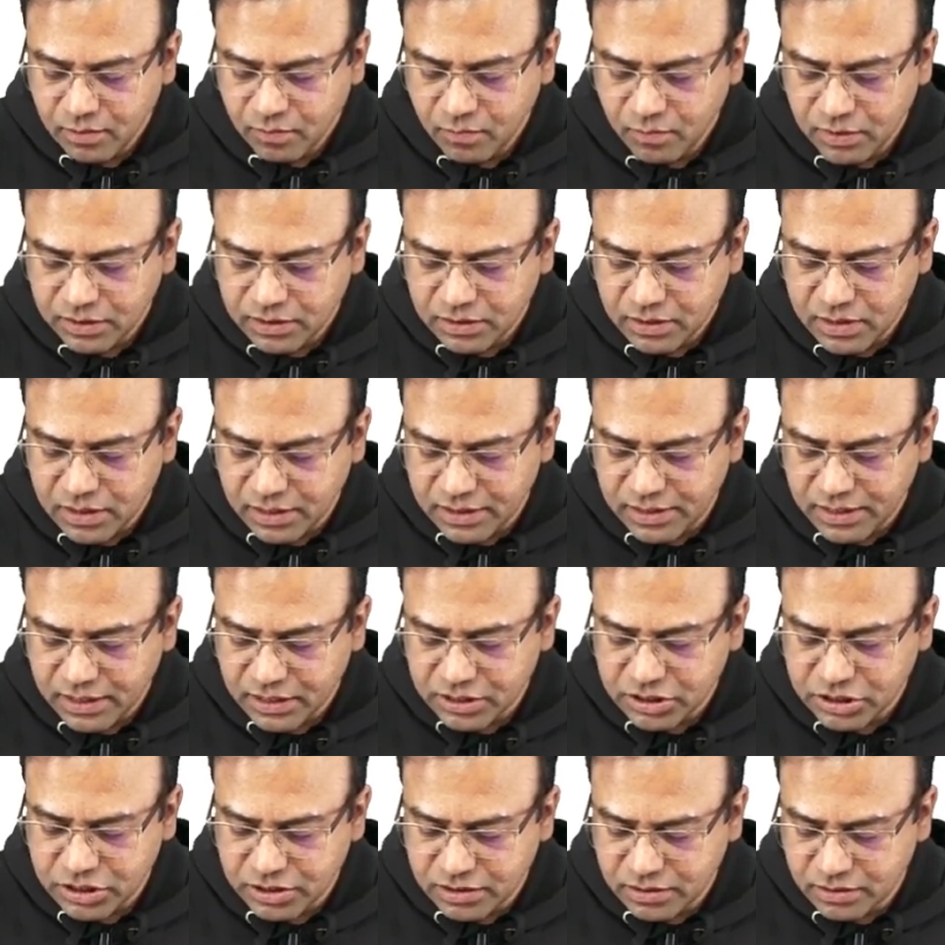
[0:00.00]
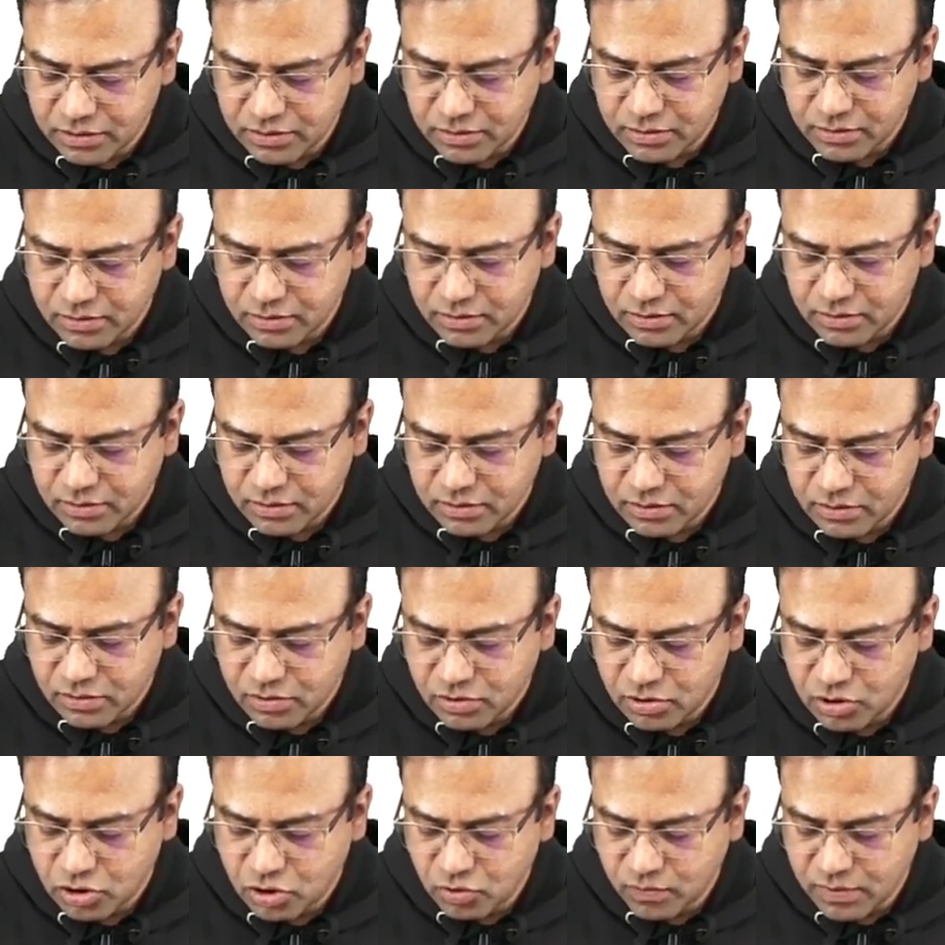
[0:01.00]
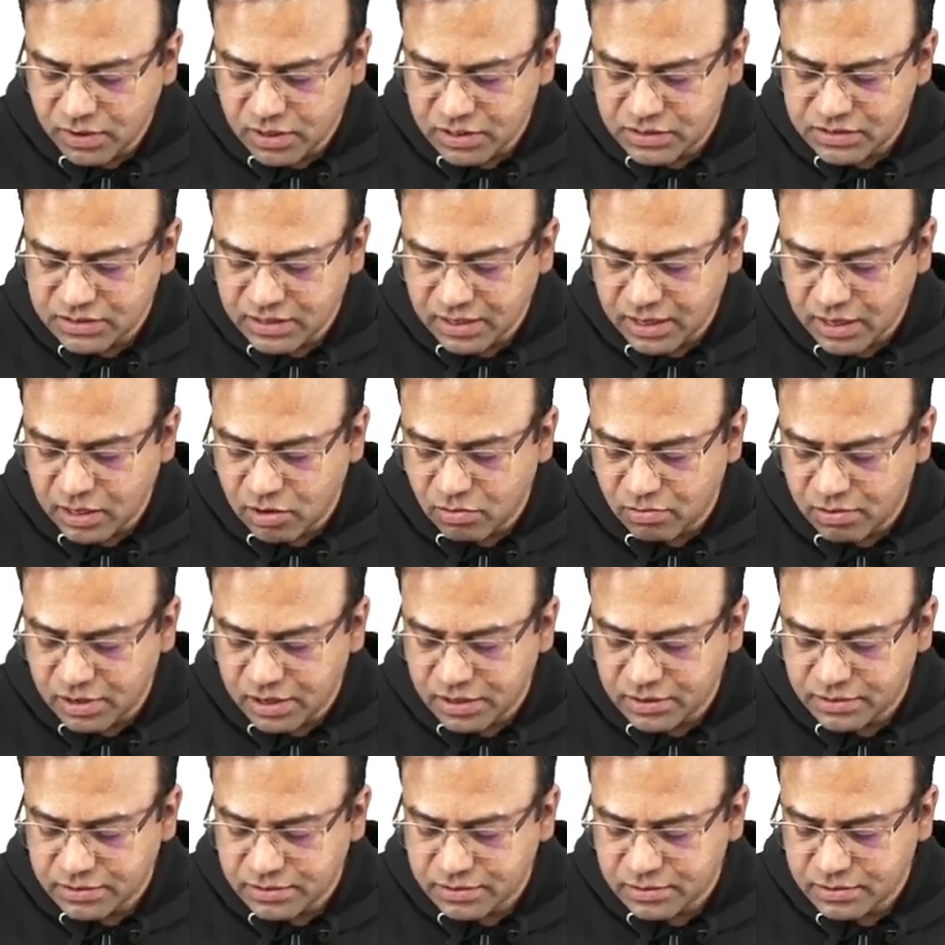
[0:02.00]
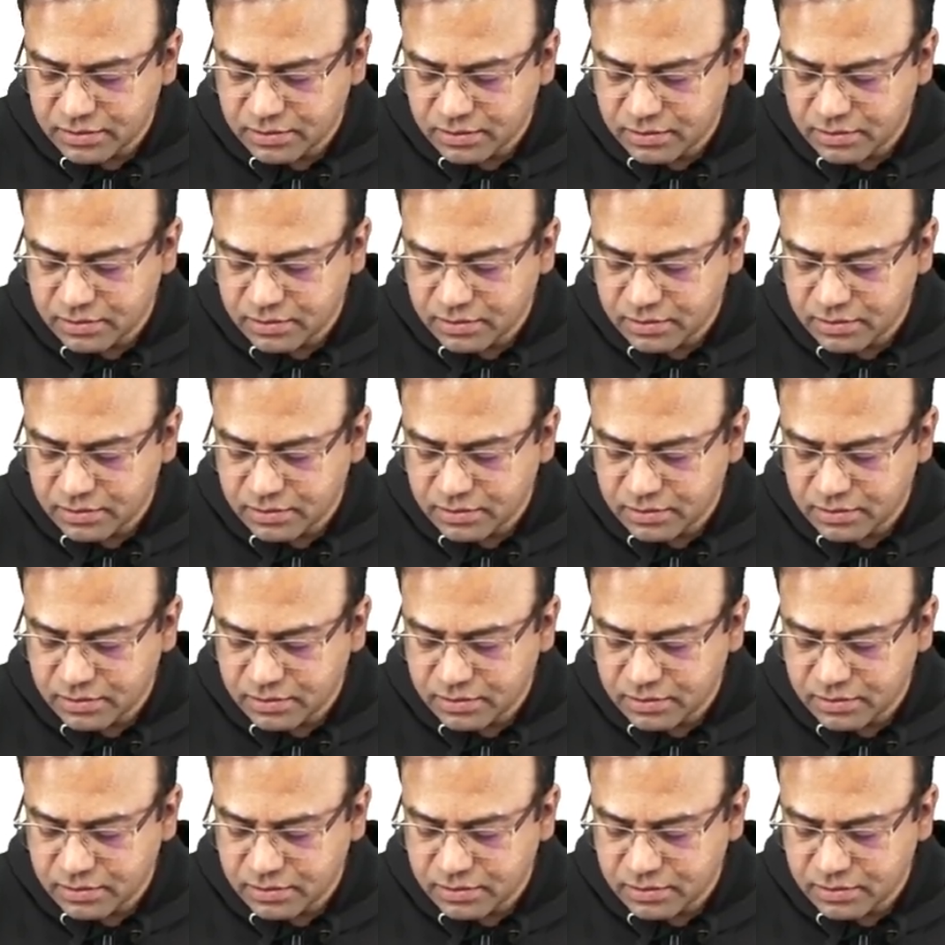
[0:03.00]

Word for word: With conduction towards the carotids,